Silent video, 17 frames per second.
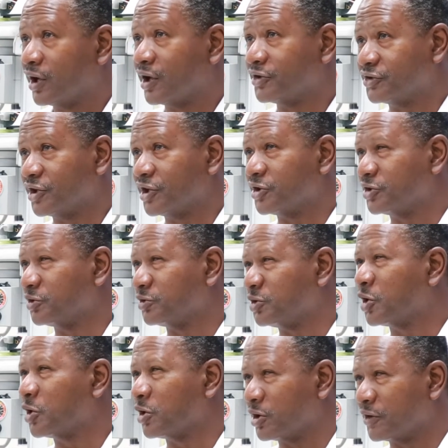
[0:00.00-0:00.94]
I say, so
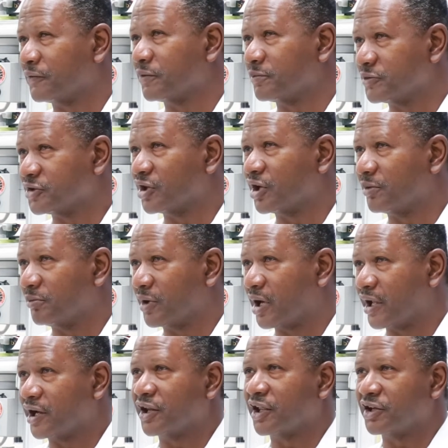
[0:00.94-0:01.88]
you heard it from
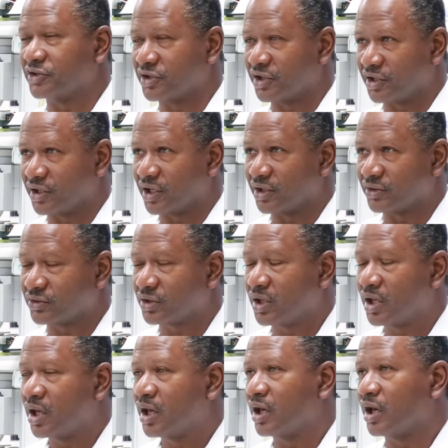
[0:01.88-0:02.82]
somebody? And they say, yes.
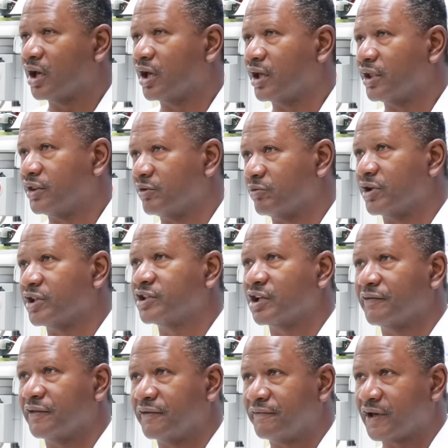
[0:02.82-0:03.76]
The risk
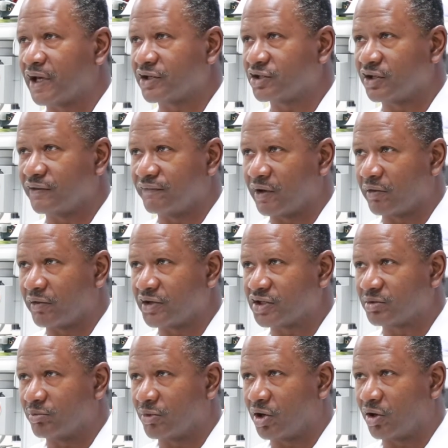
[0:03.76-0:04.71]
of infection, very
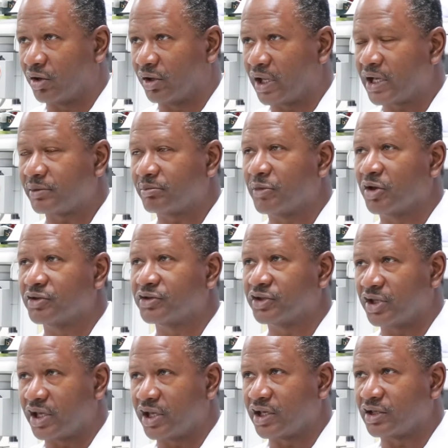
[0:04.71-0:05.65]
small. Like
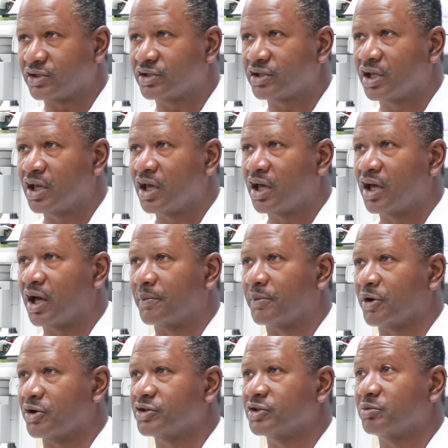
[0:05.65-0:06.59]
most things, a
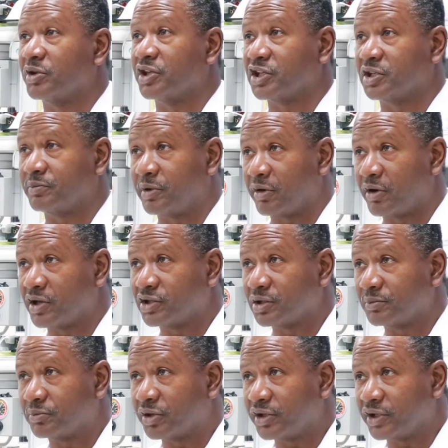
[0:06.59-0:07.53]
person with experience
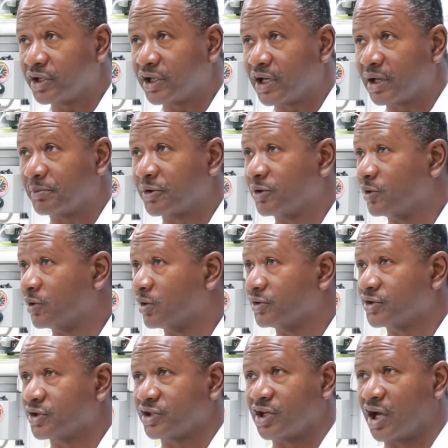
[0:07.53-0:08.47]
in putting in
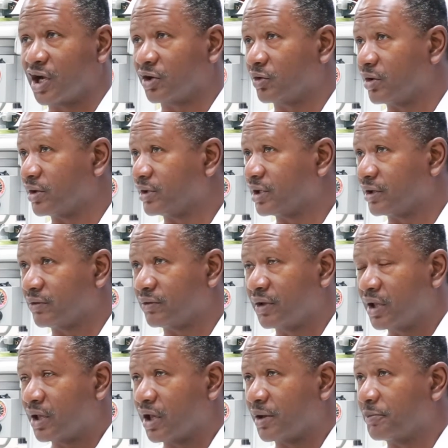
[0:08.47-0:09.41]
epidurals is not going to
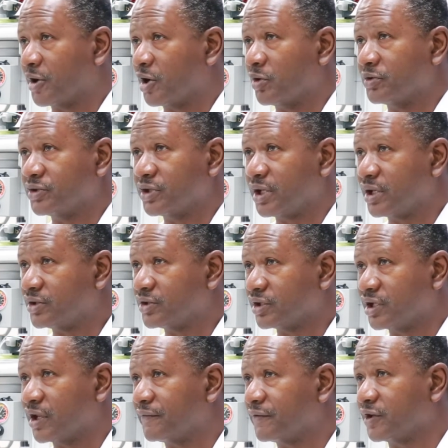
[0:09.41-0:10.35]
pose any
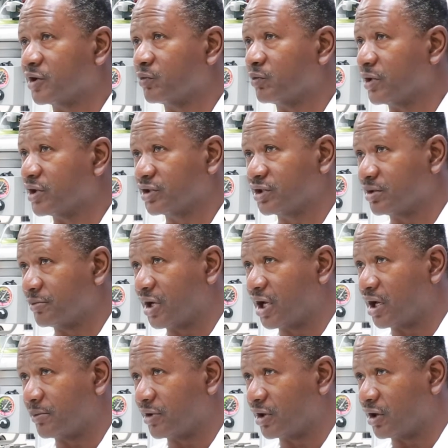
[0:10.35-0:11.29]
significant risk to
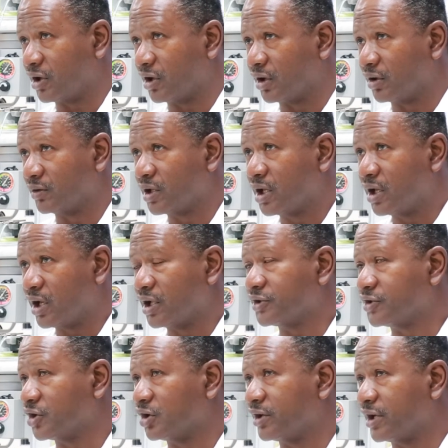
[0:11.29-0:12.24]
mom at all.
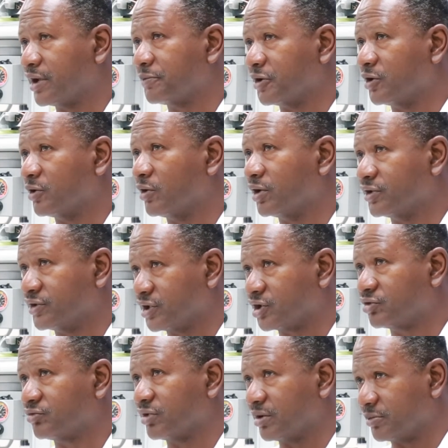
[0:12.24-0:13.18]
And so an epidural is
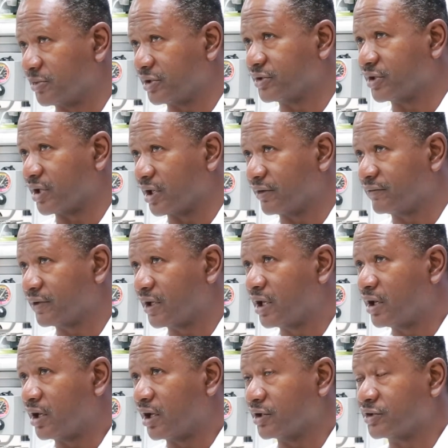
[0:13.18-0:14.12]
extremely safe.
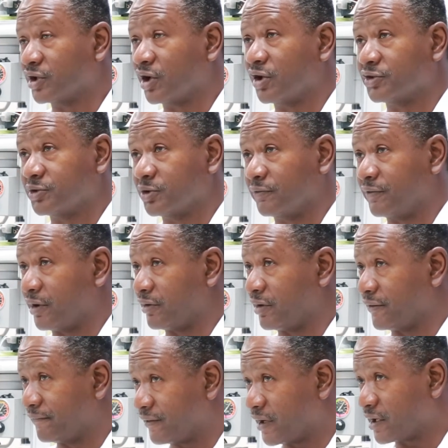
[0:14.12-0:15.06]
It's also
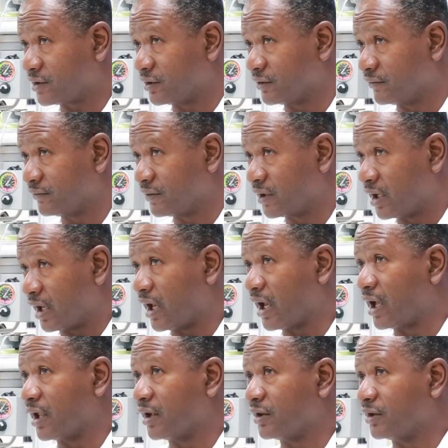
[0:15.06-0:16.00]
very effective
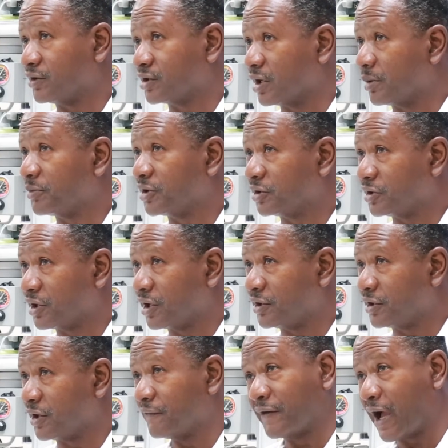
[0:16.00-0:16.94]
and something that
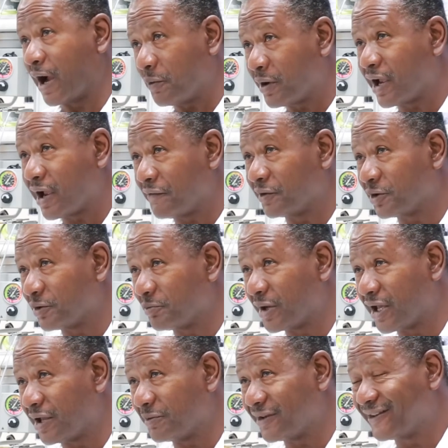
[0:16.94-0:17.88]
if I were having a
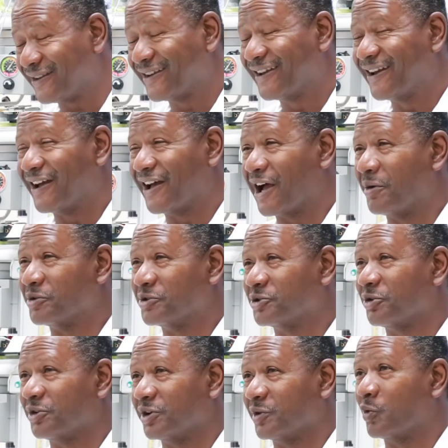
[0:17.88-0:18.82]
baby, I would
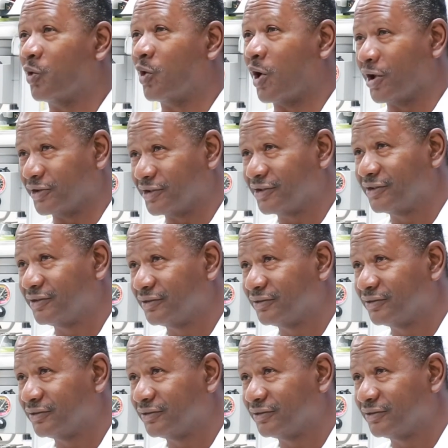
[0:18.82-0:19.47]
certainly want.